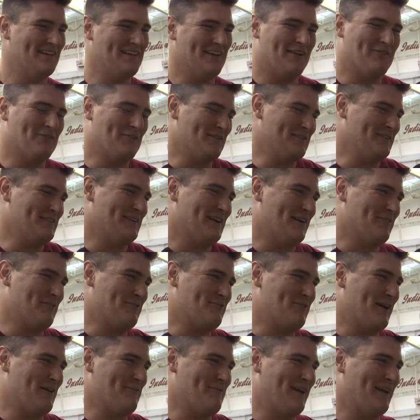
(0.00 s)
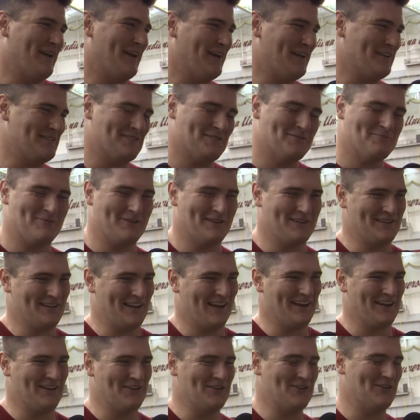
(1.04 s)
every every fat man hates it, but you got
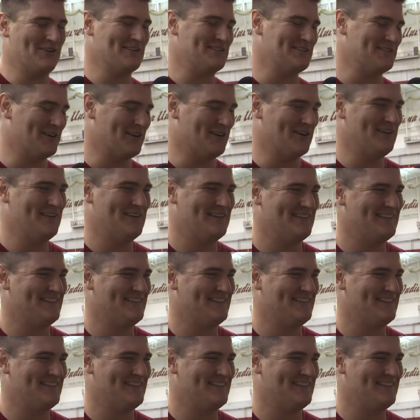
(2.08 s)
to do it, so